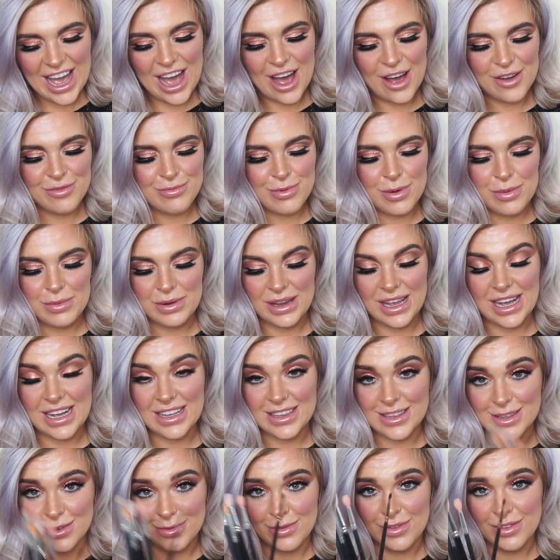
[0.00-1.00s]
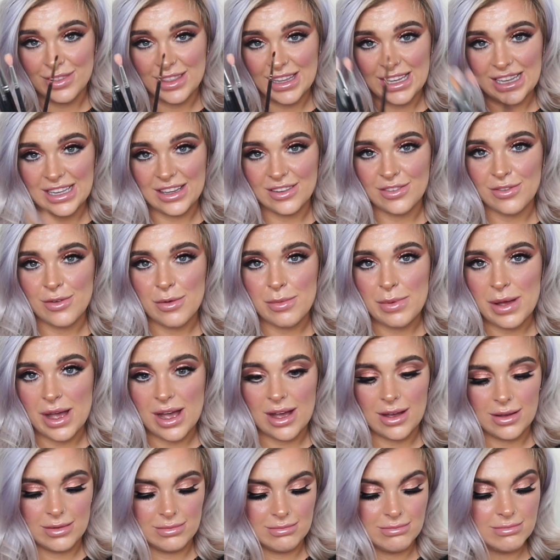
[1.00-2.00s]
I've probably had some of these for
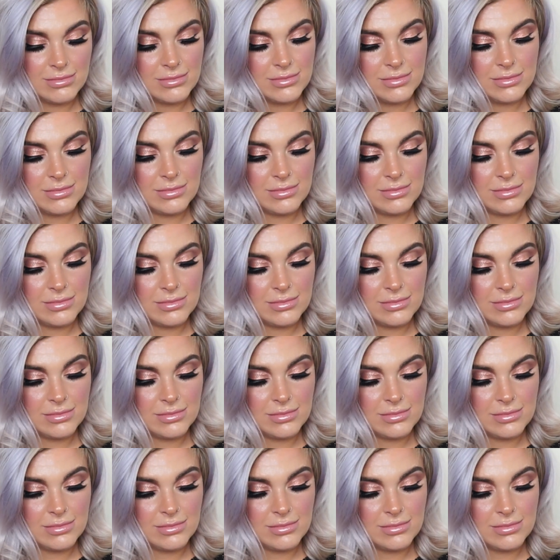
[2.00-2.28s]
about